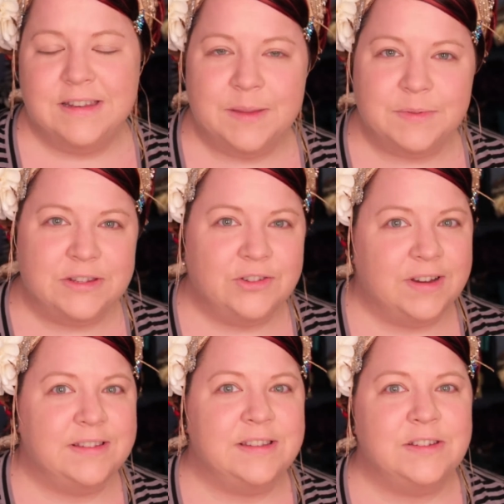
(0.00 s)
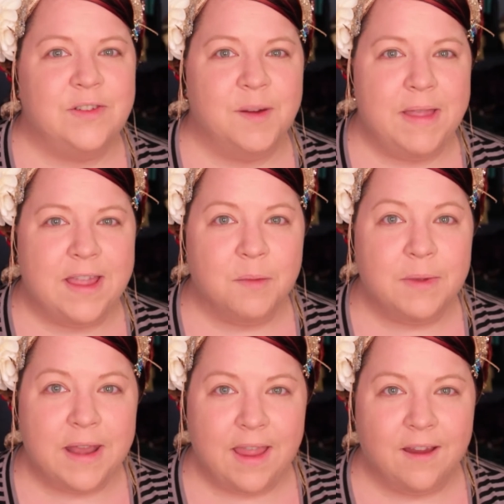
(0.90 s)
tips and tricks to do our
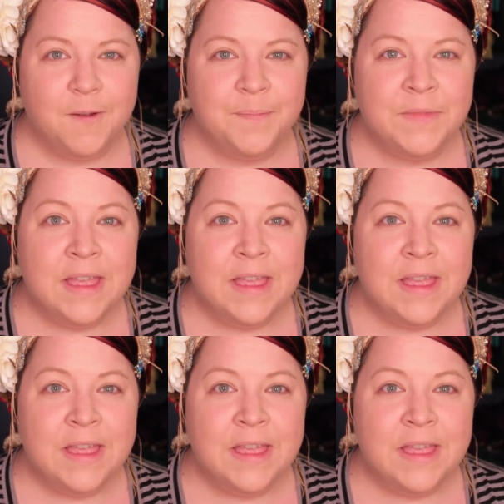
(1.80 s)
makeup and hair.